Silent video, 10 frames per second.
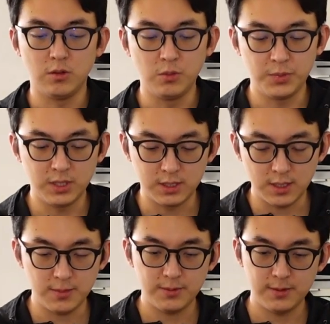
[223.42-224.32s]
open this
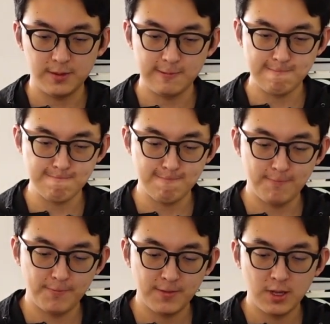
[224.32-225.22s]
up,
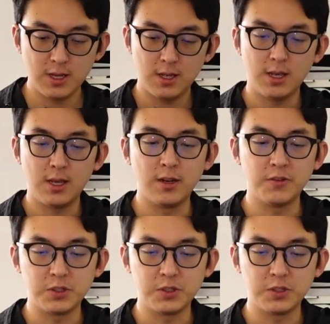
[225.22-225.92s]
it